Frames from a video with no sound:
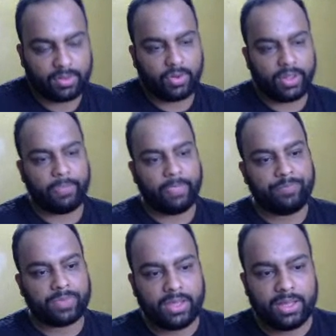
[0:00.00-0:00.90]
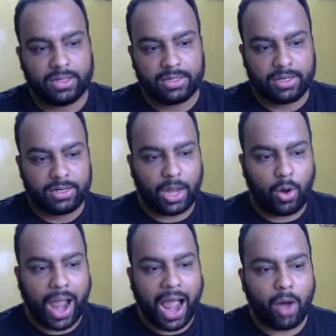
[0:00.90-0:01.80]
Okay, now
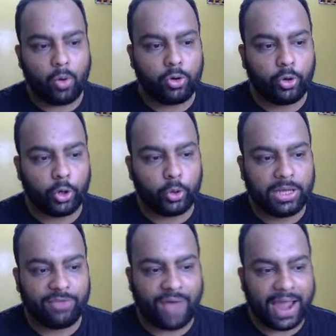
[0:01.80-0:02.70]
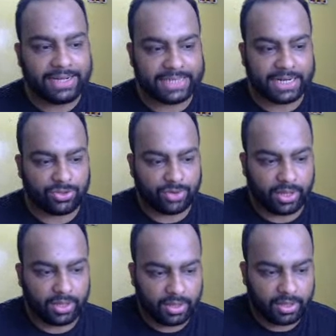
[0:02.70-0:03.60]
how do you define
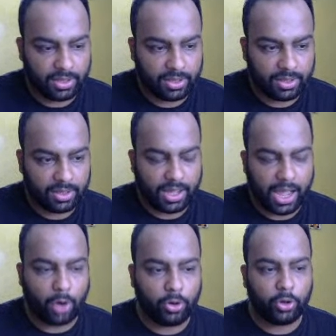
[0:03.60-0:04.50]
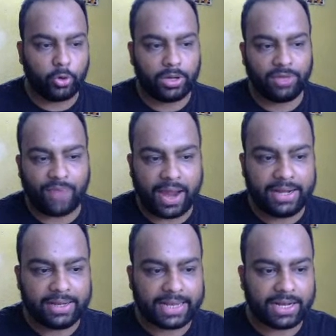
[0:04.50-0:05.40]
z3? How do you
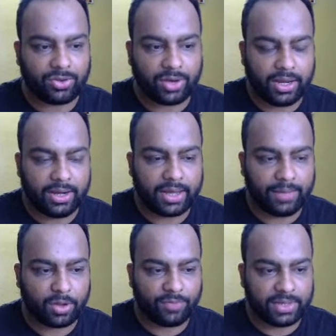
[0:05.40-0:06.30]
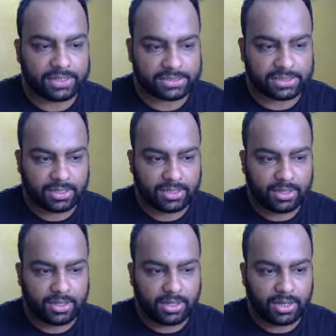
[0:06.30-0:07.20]
define z3 in terms of this,
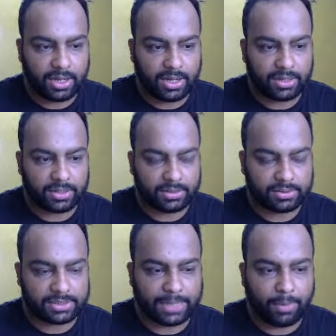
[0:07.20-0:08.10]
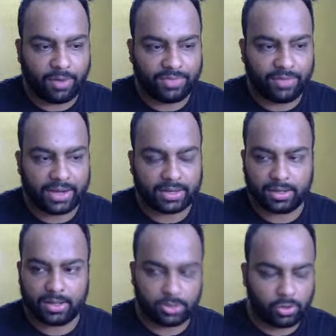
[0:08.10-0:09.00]
the of the
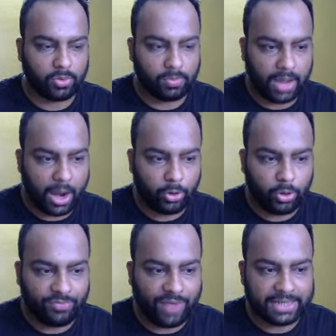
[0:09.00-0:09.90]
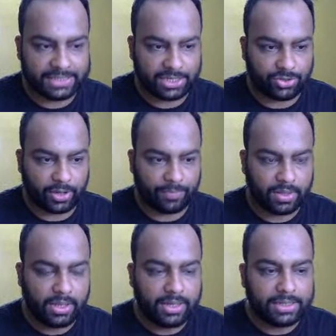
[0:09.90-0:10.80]
vector? So how do you define z3?
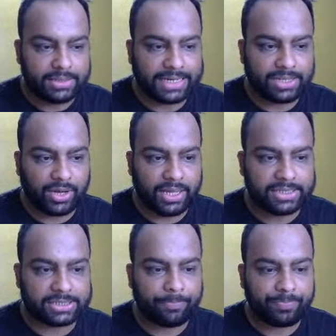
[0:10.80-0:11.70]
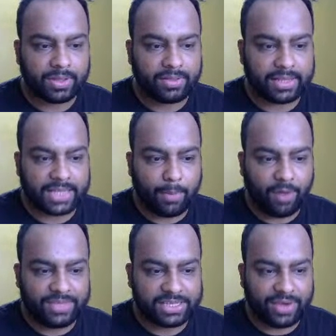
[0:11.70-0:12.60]
Z3 is the sum
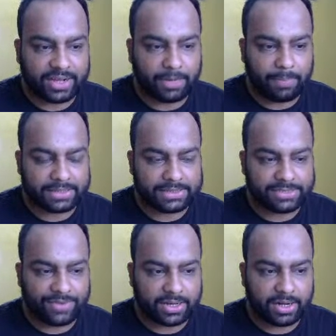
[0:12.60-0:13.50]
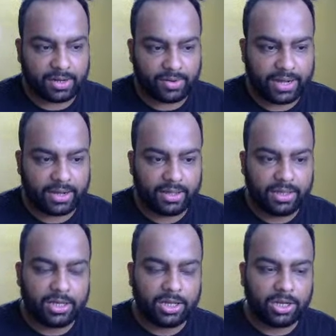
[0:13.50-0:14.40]
of this vector plus this vector, right?
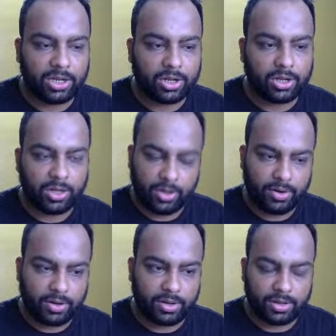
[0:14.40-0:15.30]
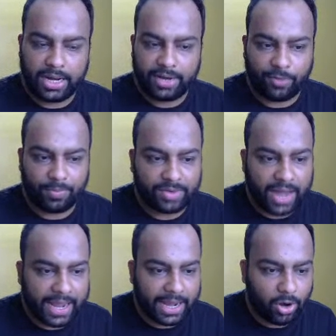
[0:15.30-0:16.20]
Right, from the
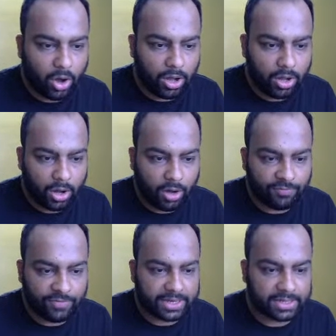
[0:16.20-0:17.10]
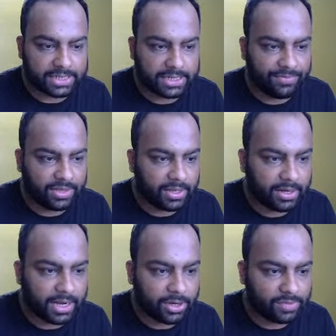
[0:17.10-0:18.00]
triangle law of vectors and everything
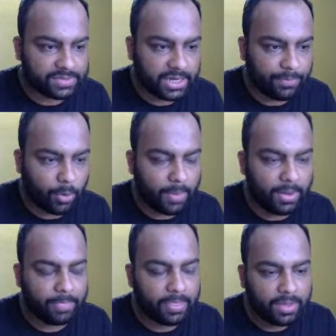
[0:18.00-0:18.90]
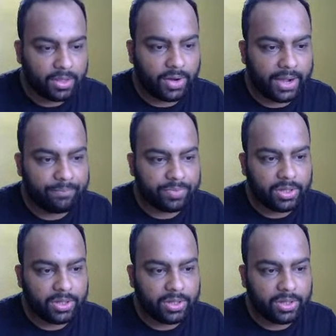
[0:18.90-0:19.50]
that you have studied probably, right?